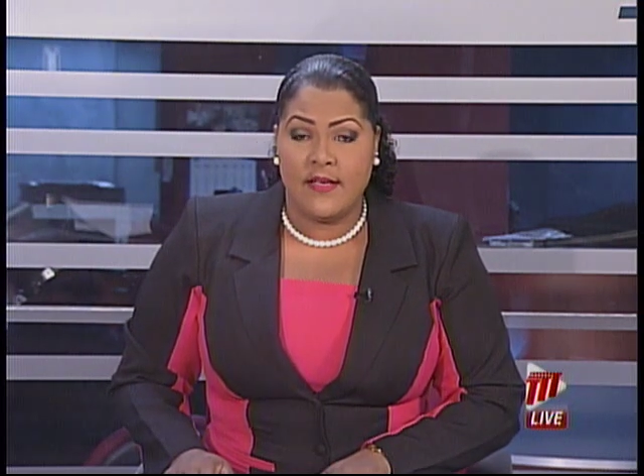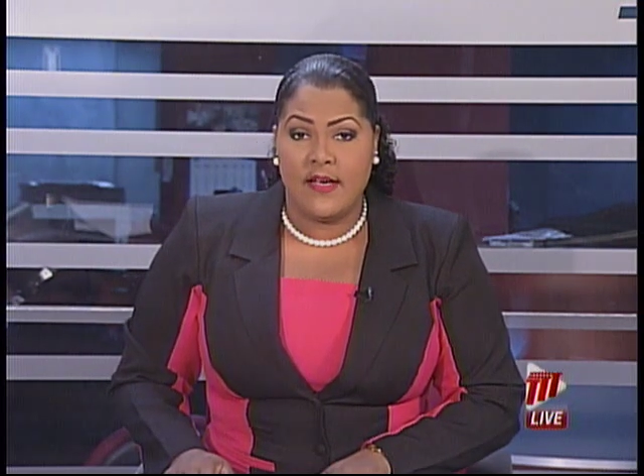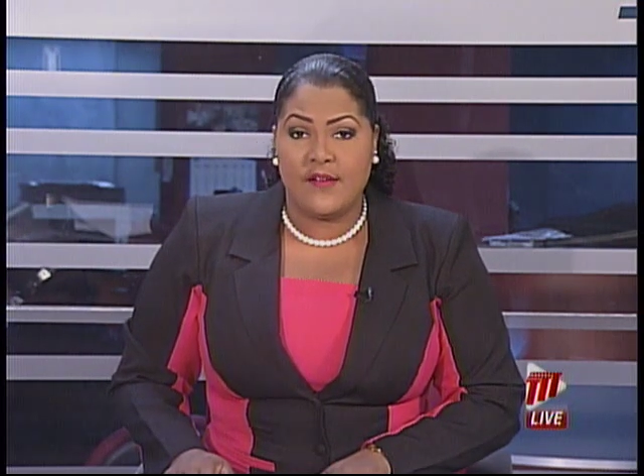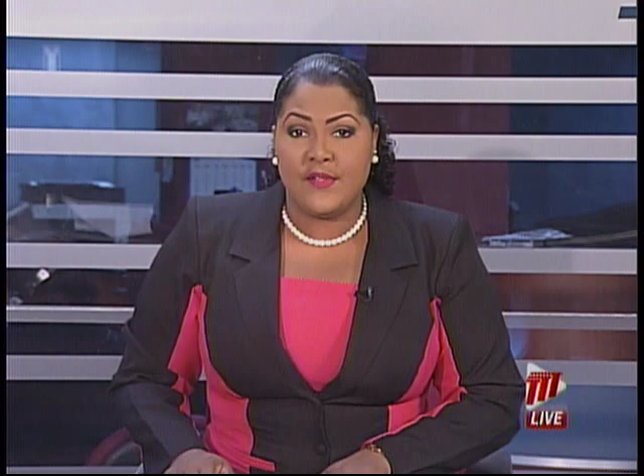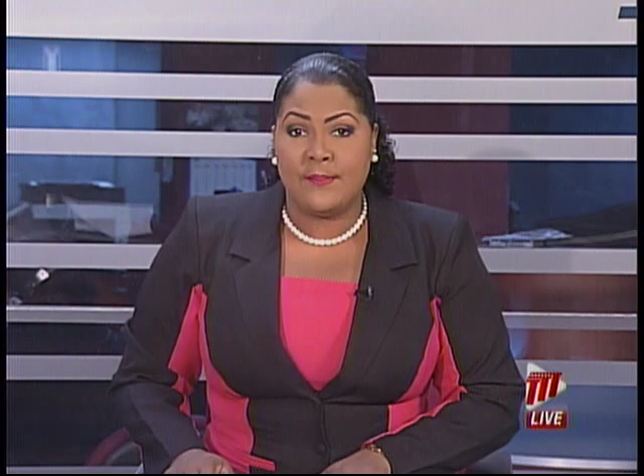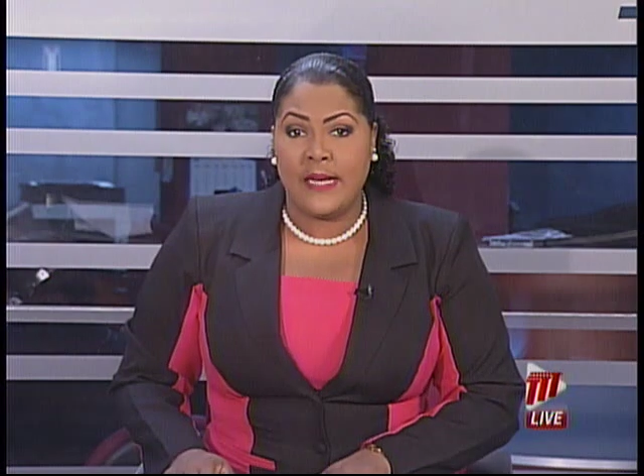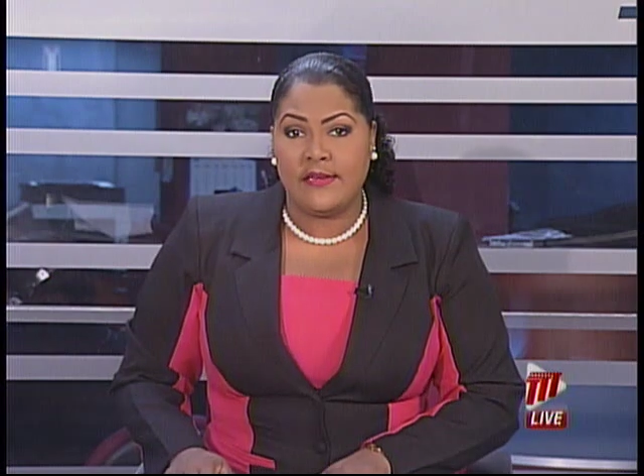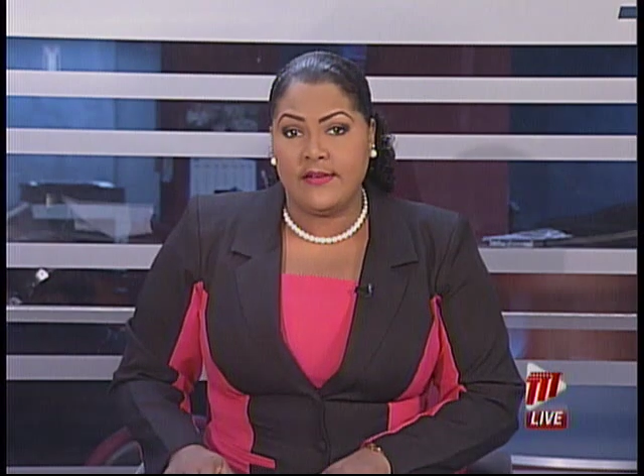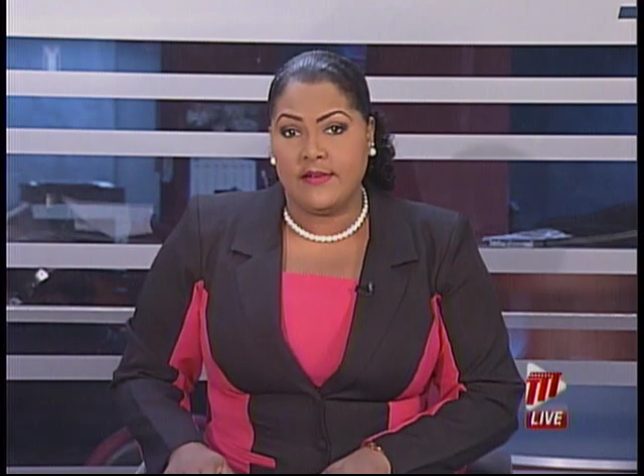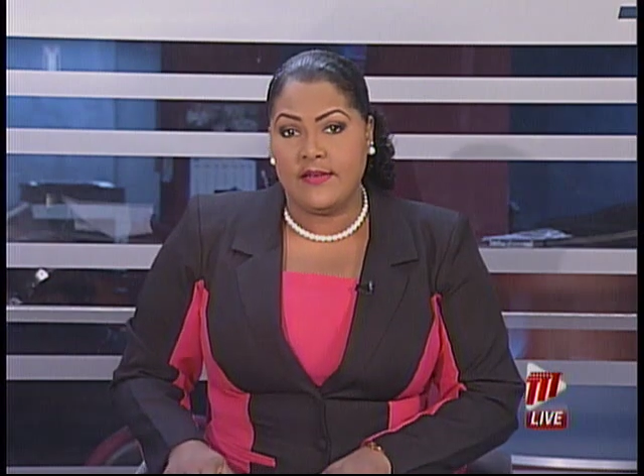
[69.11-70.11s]
of the
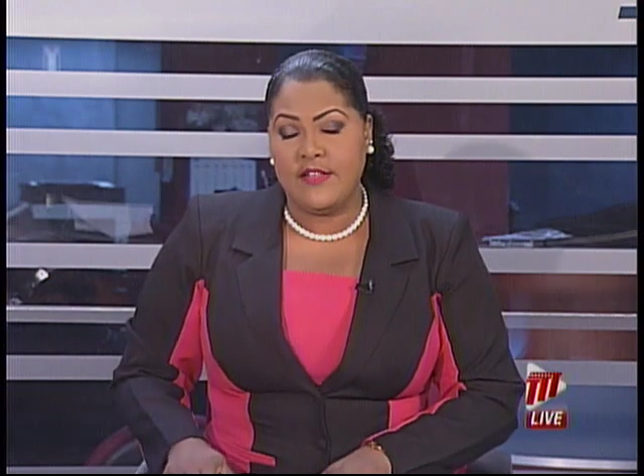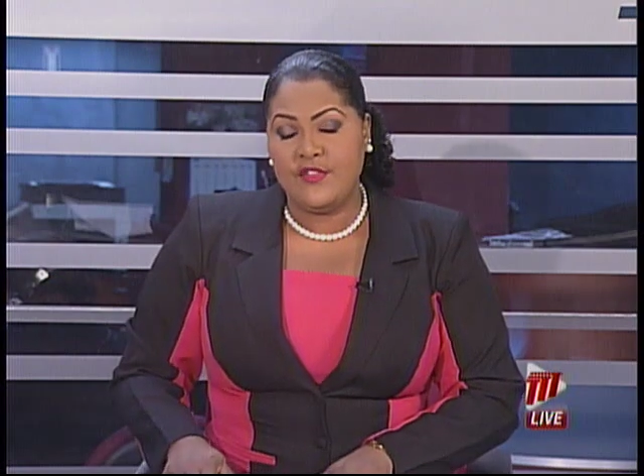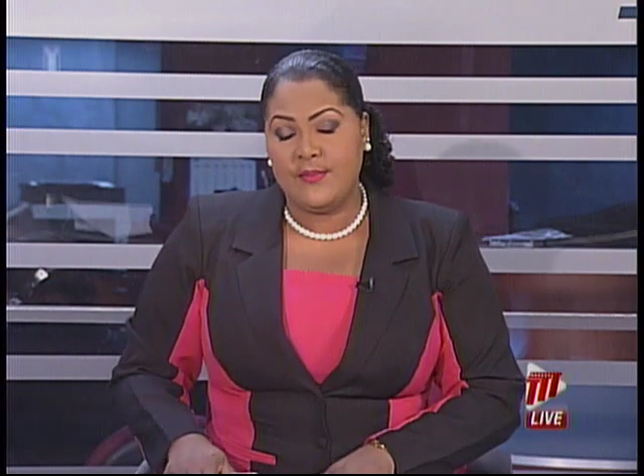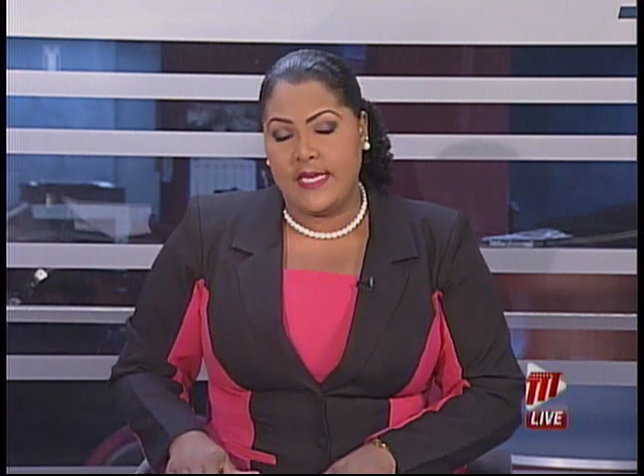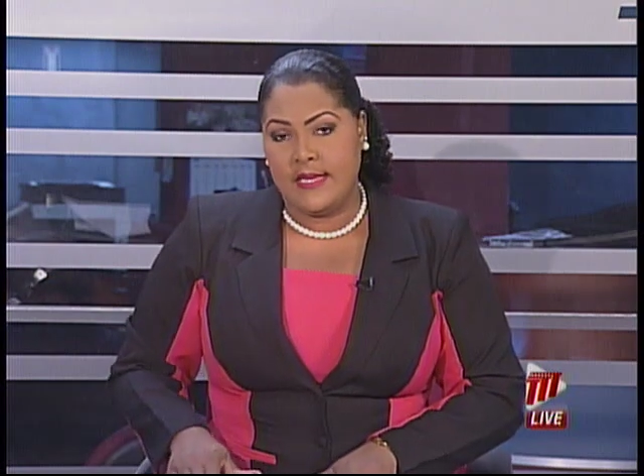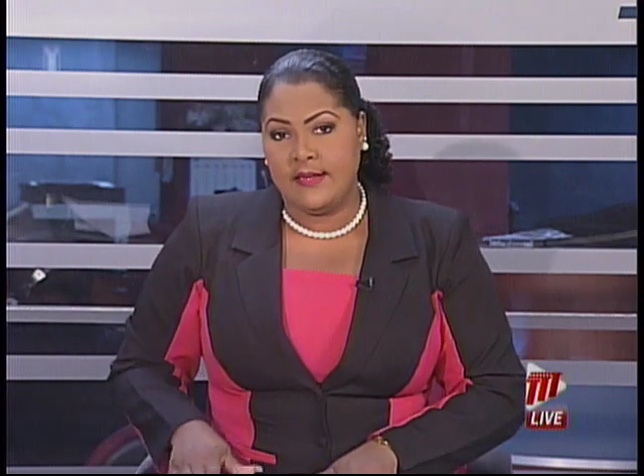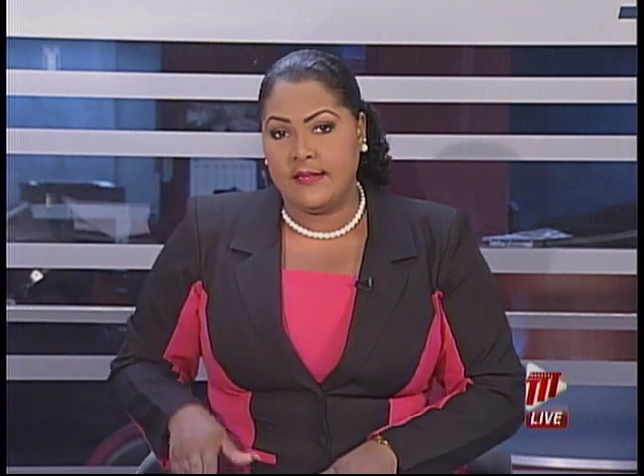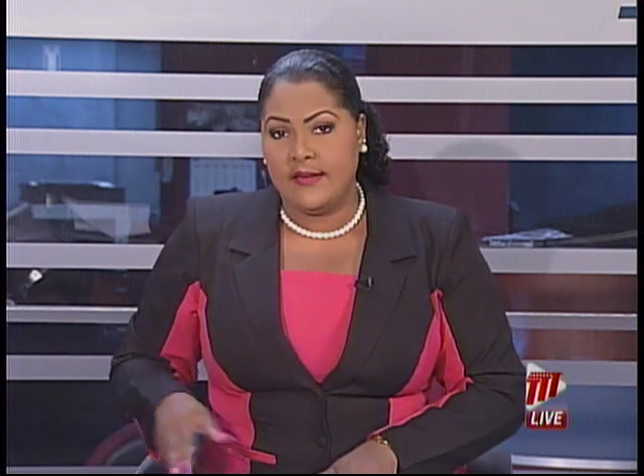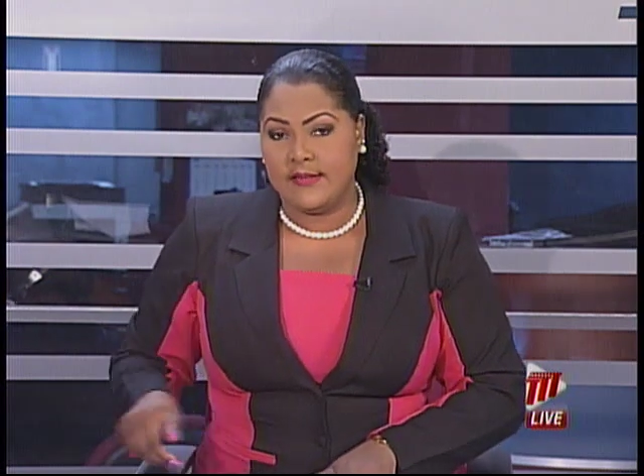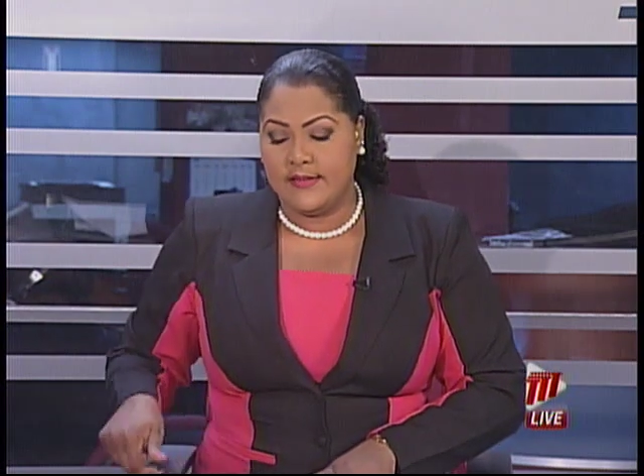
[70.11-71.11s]
matter is being
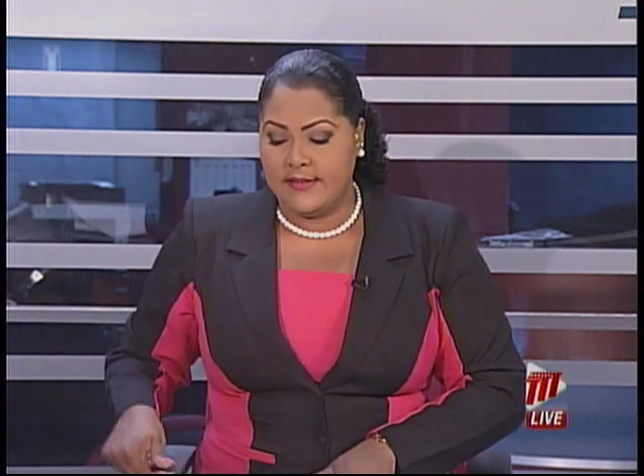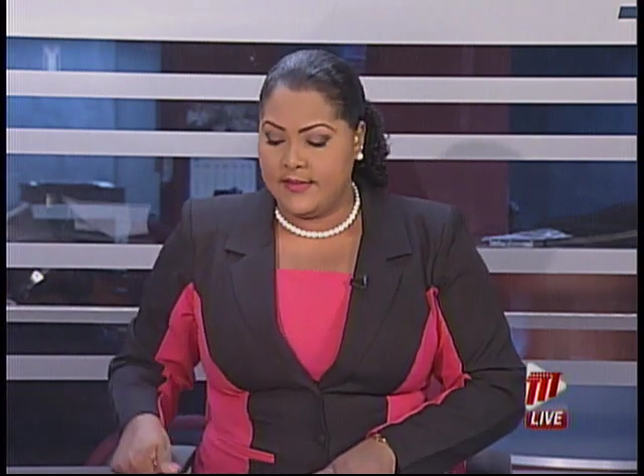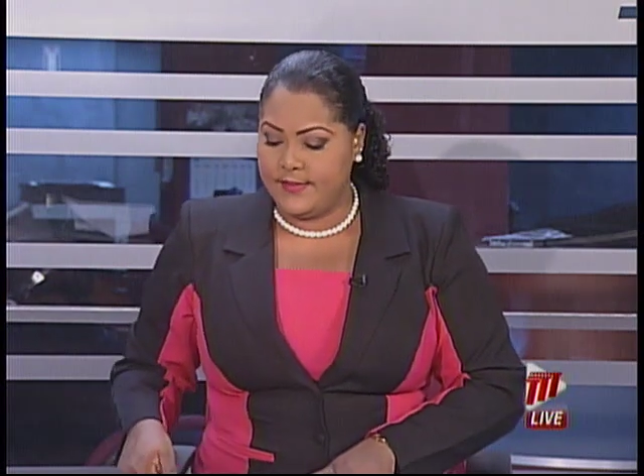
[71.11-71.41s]
conducted.